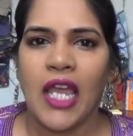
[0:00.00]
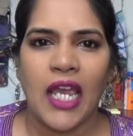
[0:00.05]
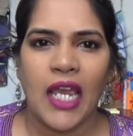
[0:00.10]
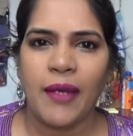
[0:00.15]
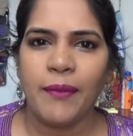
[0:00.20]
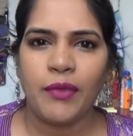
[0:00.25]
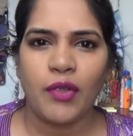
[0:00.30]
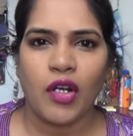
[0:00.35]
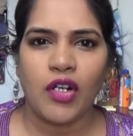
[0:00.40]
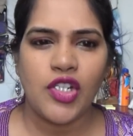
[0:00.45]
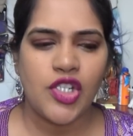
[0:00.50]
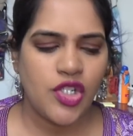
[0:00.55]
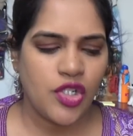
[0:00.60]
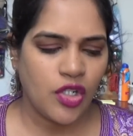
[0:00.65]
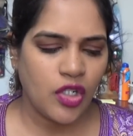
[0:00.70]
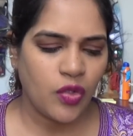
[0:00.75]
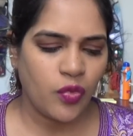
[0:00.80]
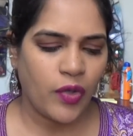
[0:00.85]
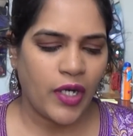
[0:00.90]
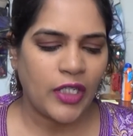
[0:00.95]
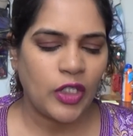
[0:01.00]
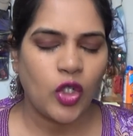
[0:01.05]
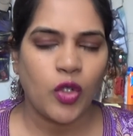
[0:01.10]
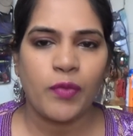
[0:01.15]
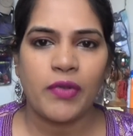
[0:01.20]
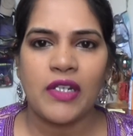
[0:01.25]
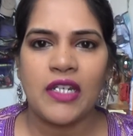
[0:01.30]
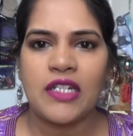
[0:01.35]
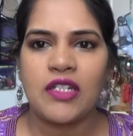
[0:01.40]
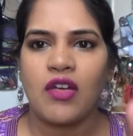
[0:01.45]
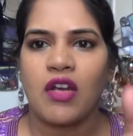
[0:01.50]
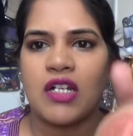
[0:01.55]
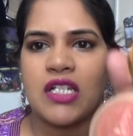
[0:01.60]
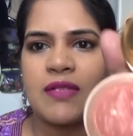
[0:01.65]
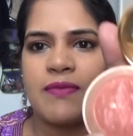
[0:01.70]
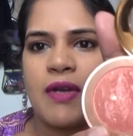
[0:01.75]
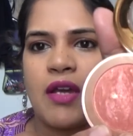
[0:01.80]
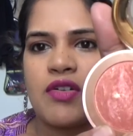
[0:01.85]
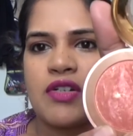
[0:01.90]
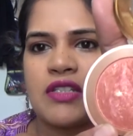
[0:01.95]
I'm not sure why nobody talks
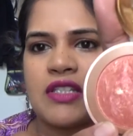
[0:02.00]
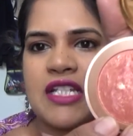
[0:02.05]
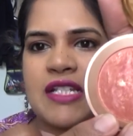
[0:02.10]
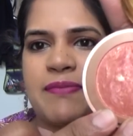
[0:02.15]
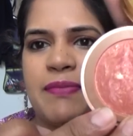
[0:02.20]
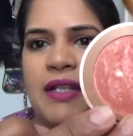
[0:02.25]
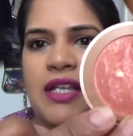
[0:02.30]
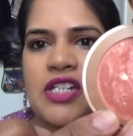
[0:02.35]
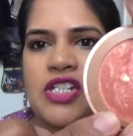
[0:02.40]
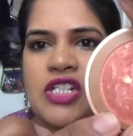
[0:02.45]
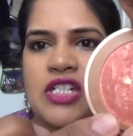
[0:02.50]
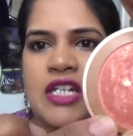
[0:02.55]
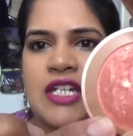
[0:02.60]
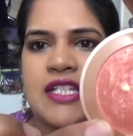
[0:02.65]
about this blush.